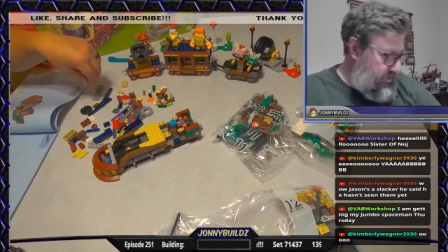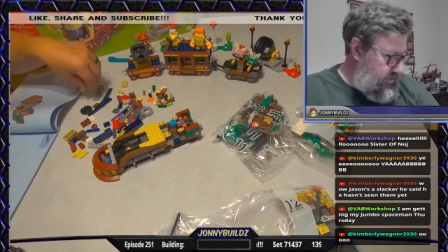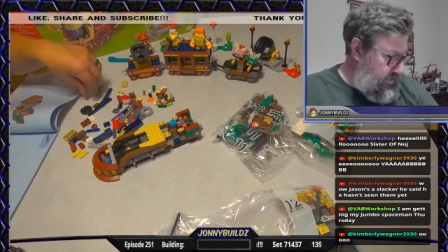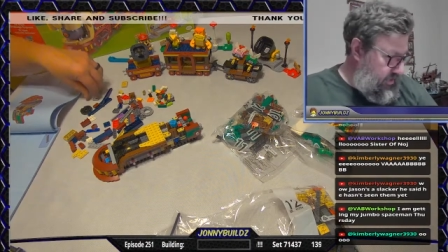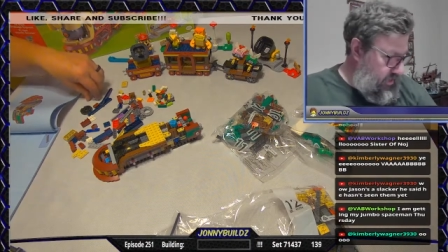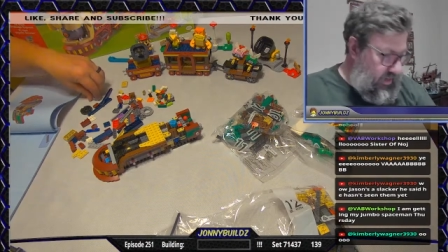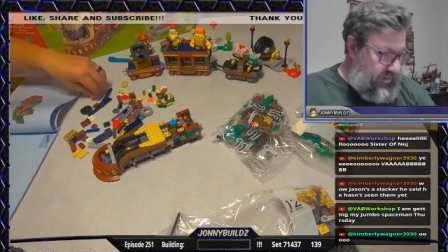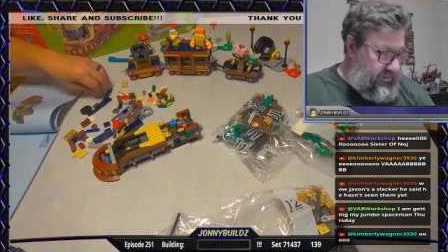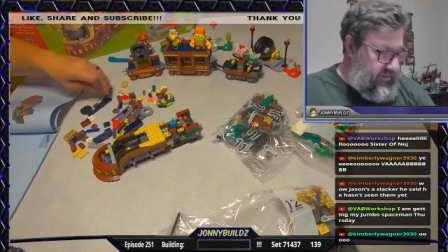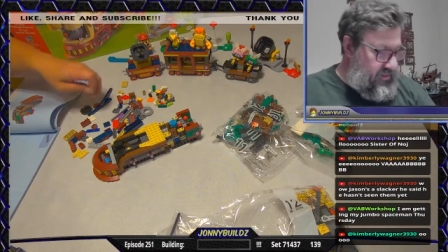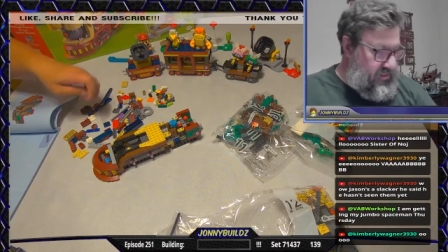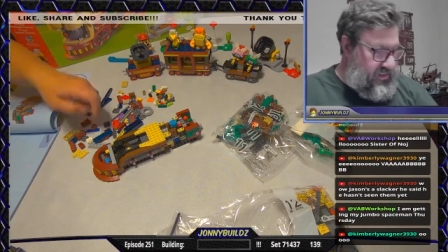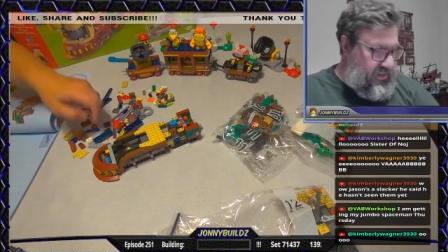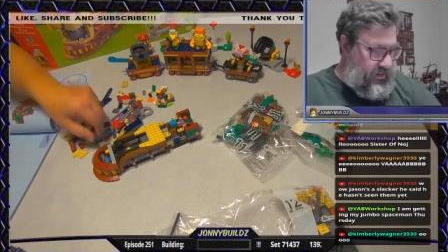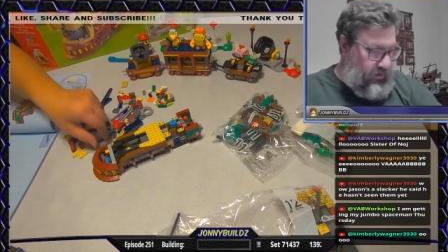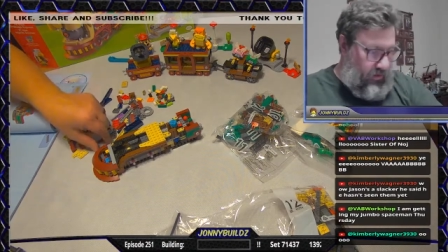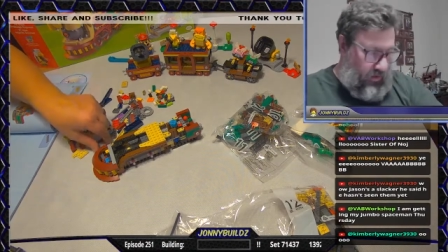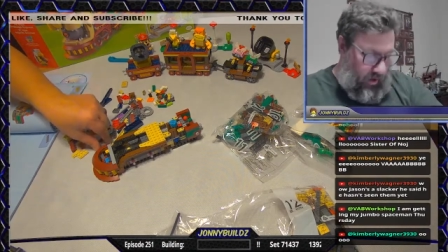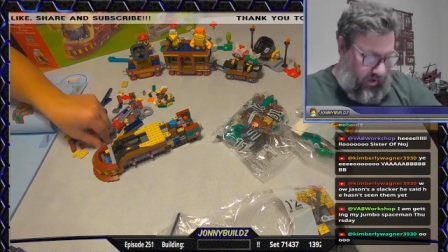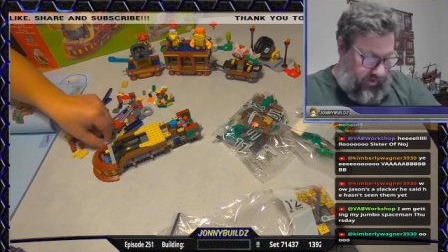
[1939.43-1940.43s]
He hasn't seen a
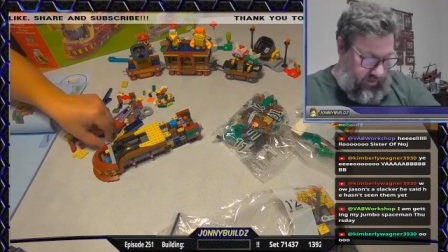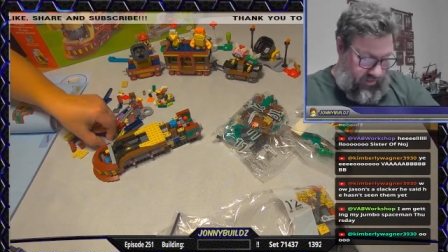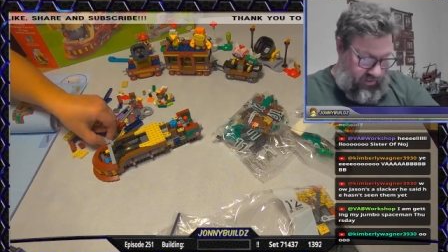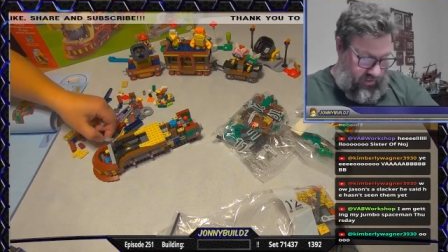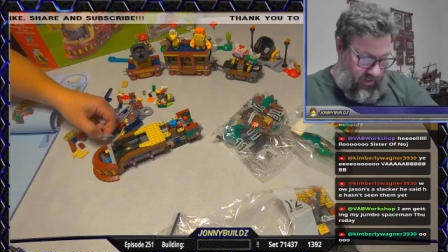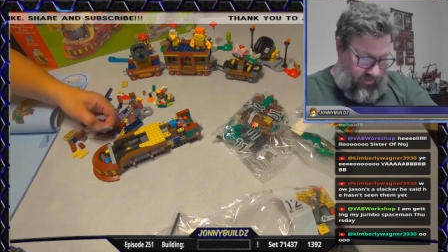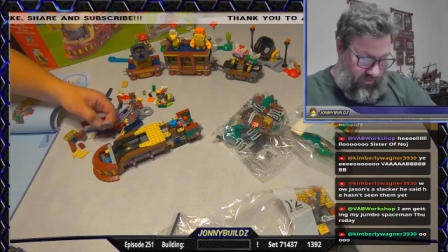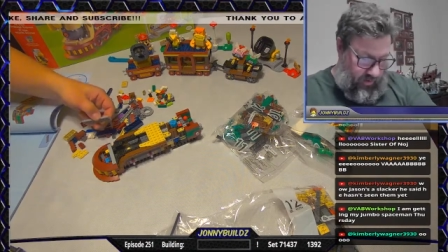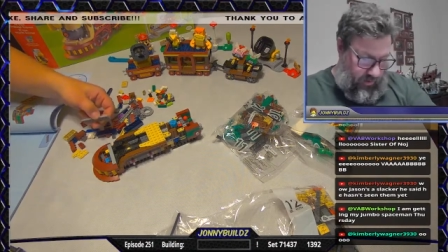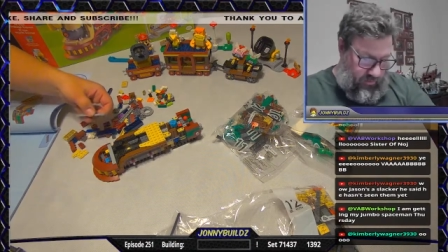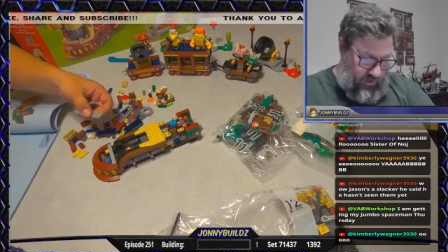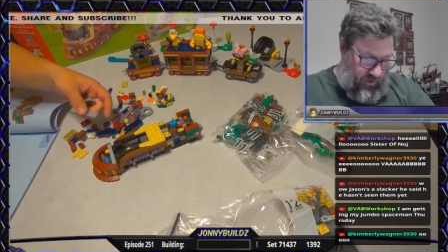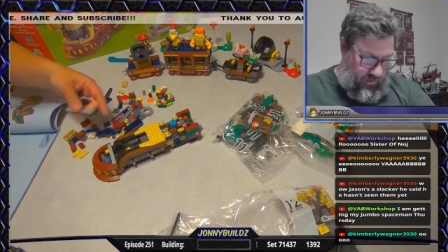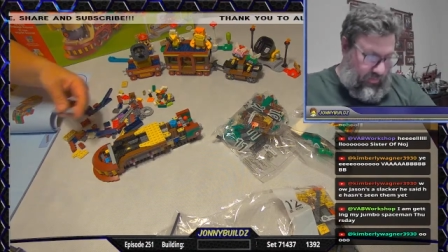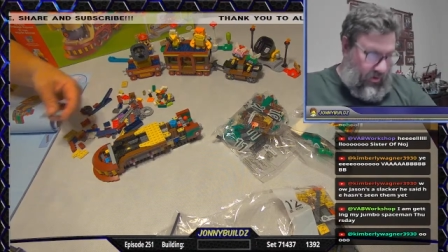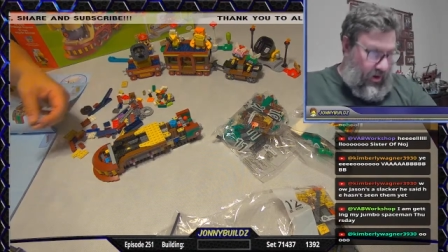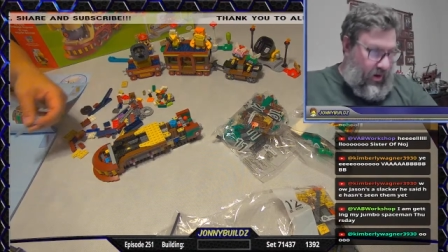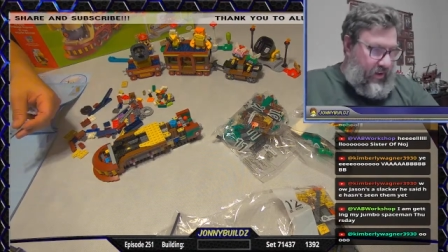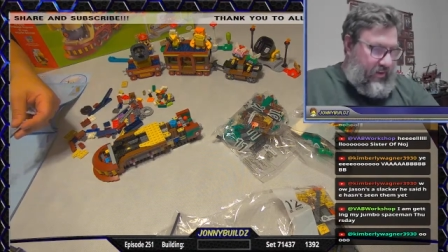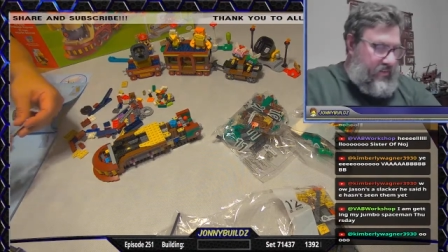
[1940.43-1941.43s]
lot of stuff. I'm
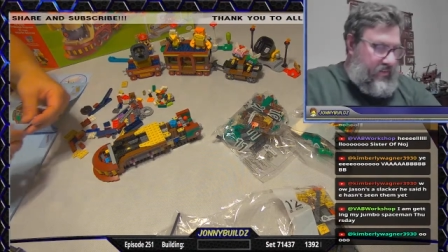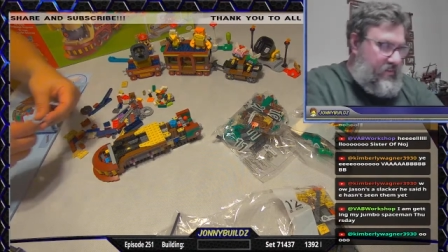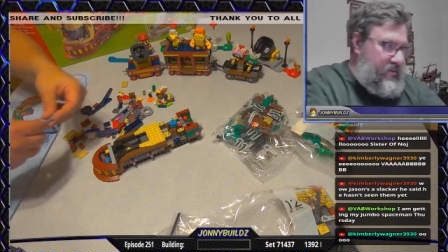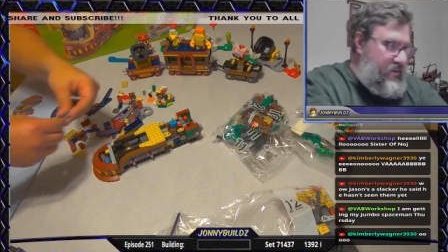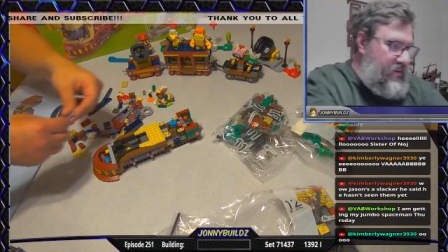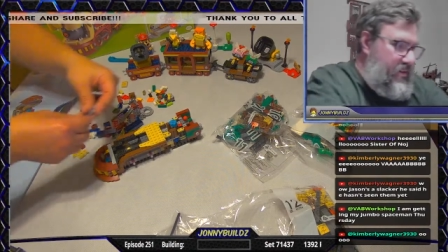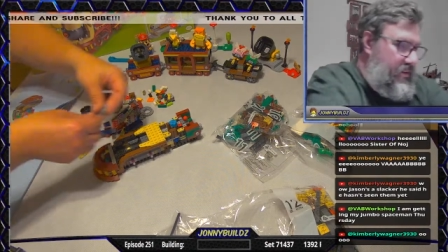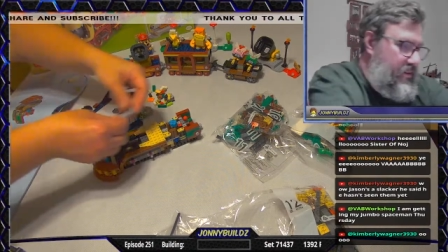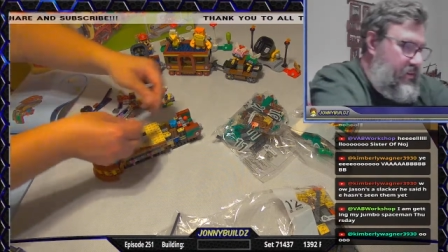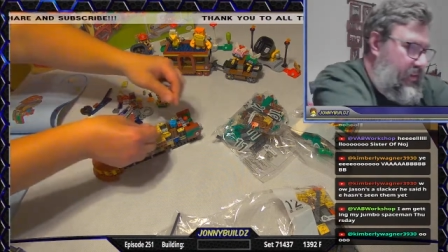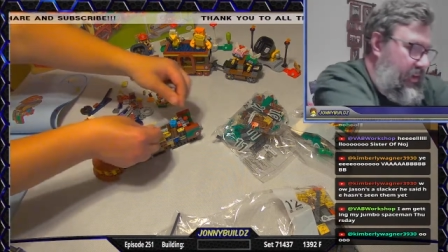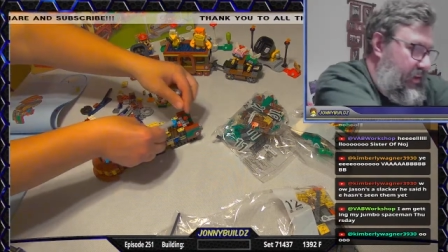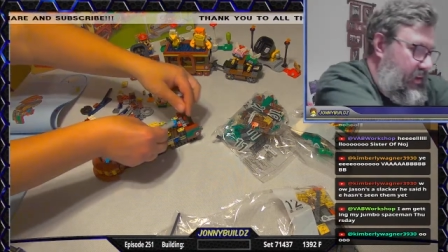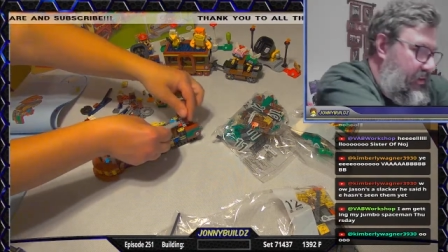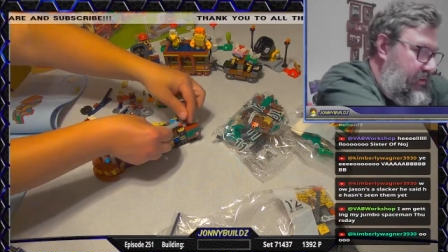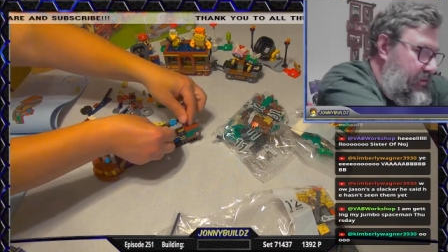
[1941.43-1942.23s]
surprised. Like